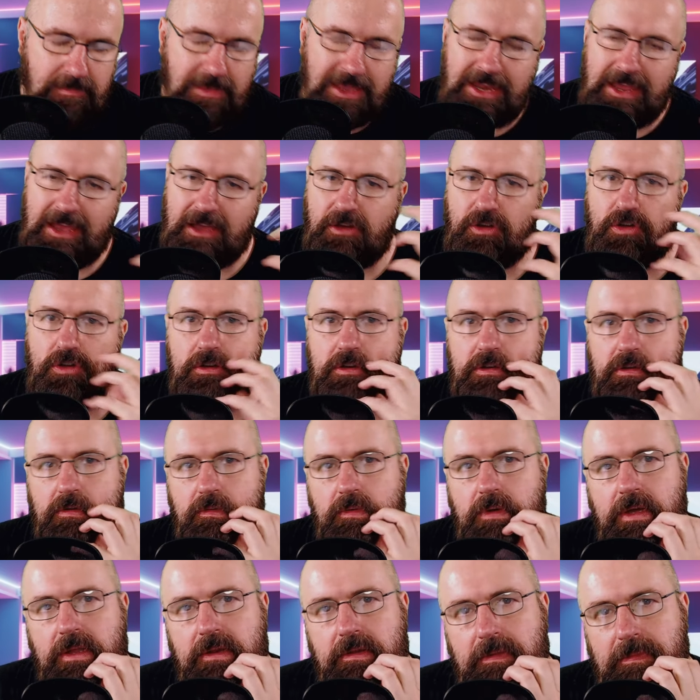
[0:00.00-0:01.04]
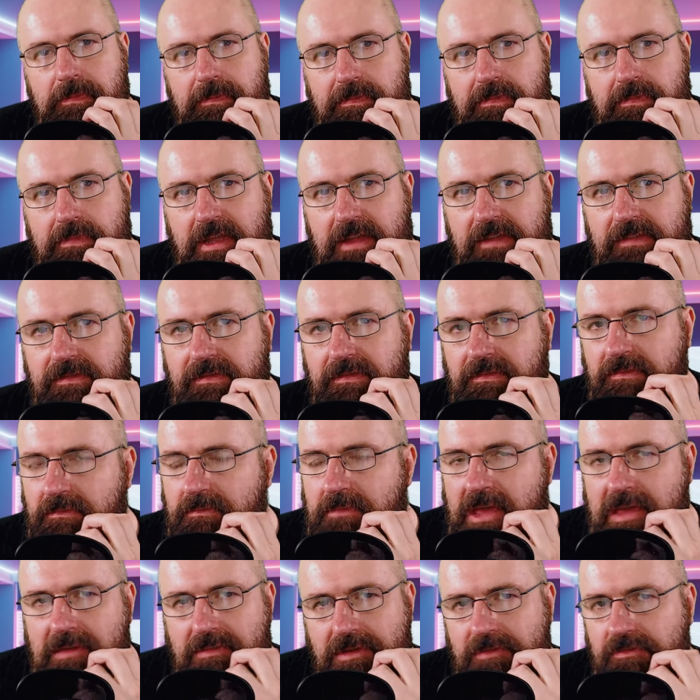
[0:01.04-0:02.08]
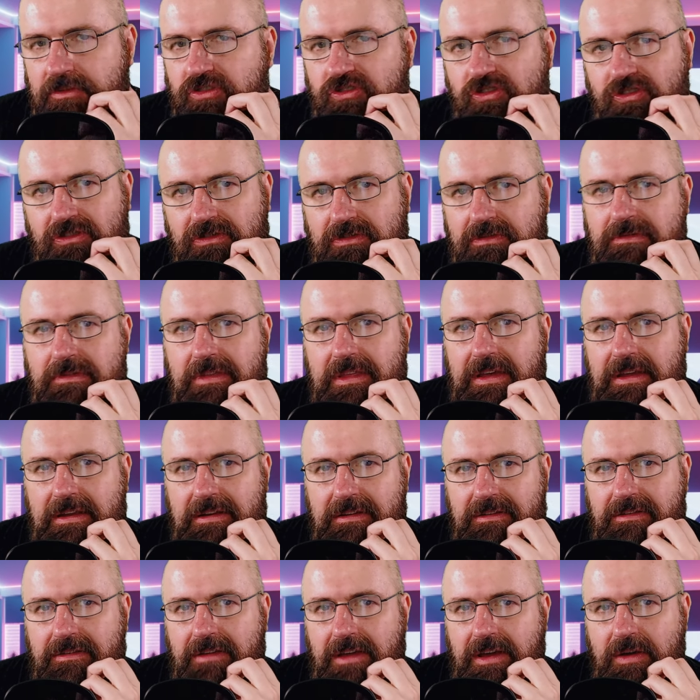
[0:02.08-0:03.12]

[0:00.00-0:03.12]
I mean, I could do it. That's, maybe we should do that.